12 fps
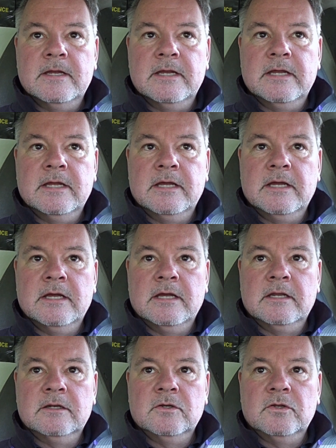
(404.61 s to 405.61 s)

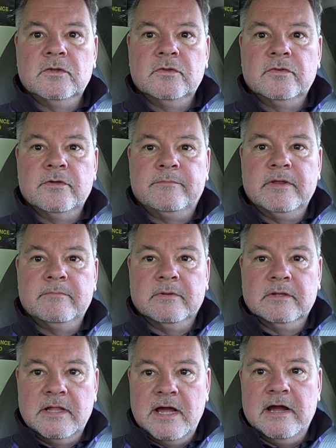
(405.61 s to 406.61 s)
And the
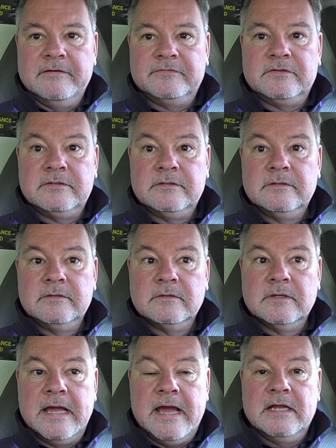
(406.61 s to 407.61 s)
people left
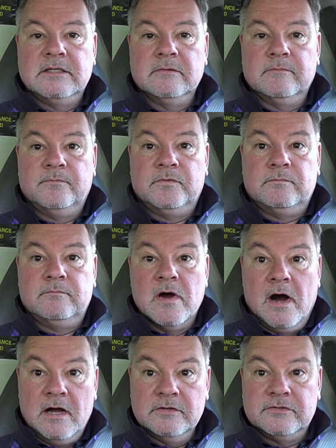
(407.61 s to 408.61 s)
had to
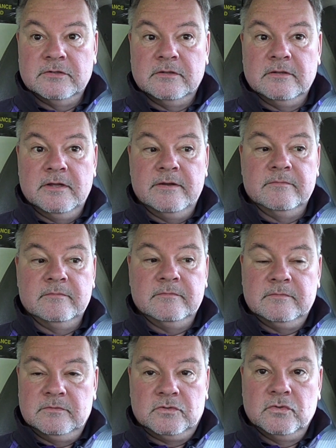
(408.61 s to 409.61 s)
hustle and
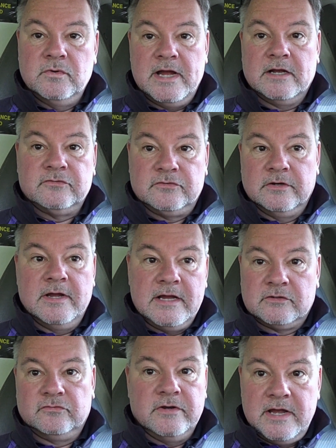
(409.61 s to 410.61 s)
do extra,
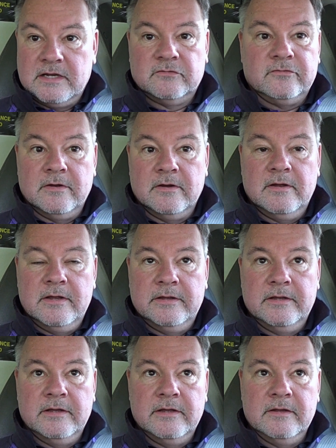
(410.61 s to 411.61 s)

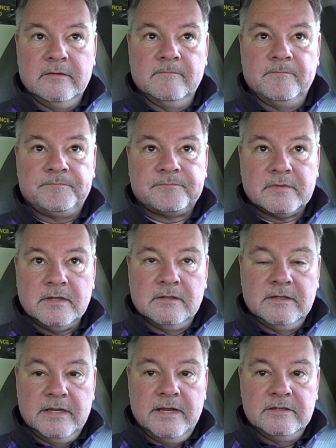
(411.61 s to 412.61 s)
and
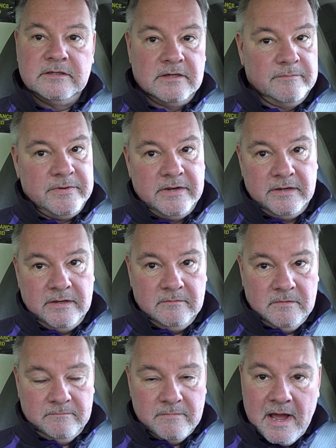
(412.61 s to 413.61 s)
they ended up being
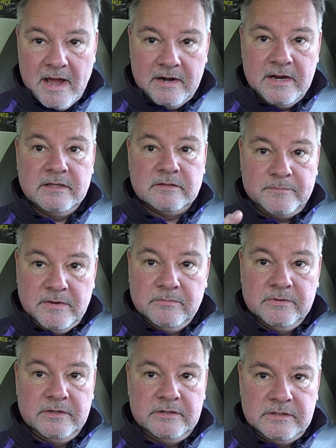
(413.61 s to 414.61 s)
mad at the
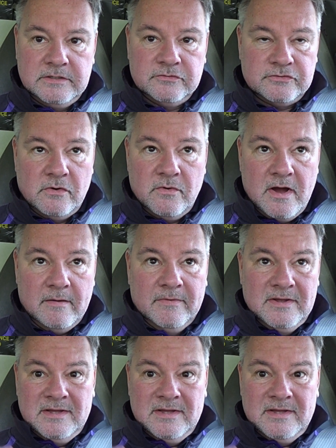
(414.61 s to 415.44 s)
people that didn't show up.